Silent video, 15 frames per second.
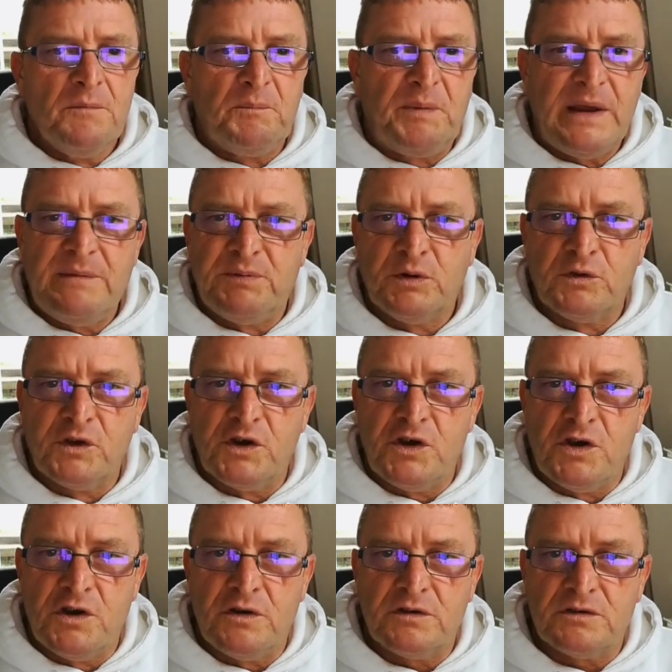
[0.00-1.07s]
people
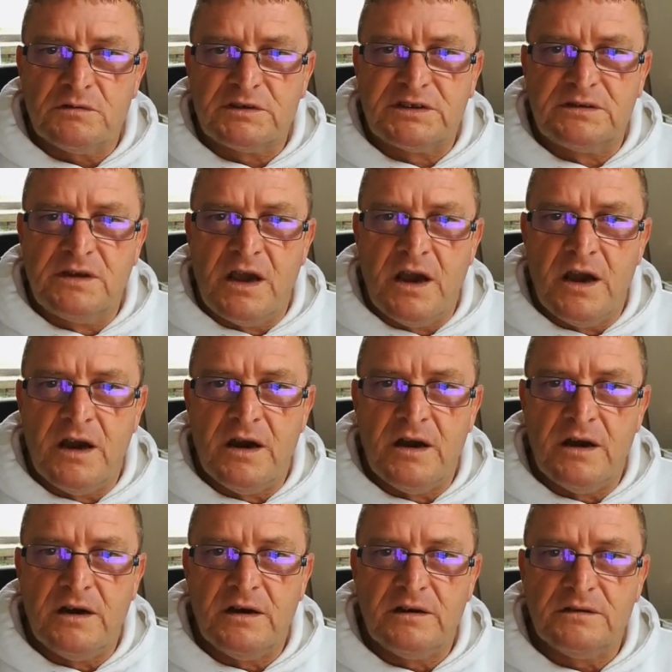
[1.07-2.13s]
that
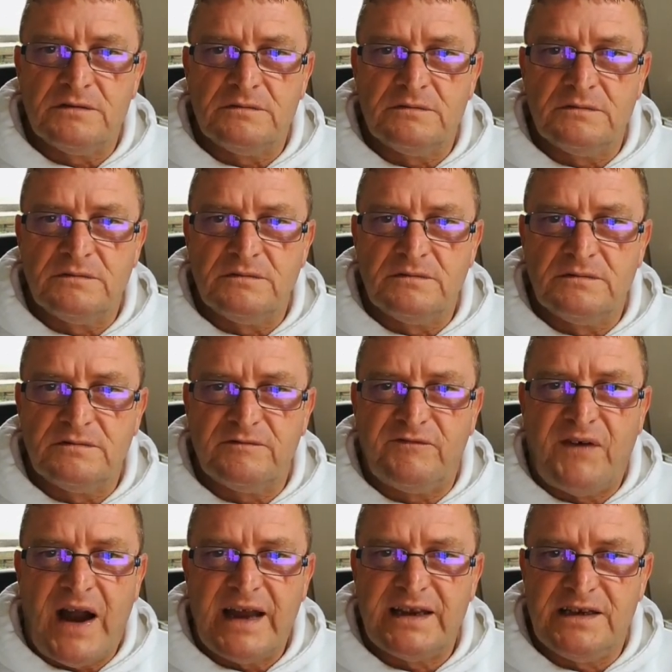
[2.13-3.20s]
are
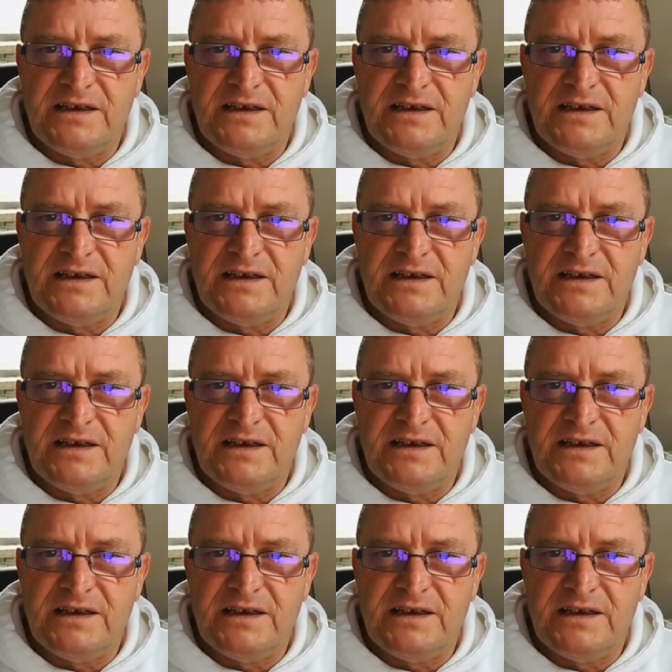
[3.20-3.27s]
fining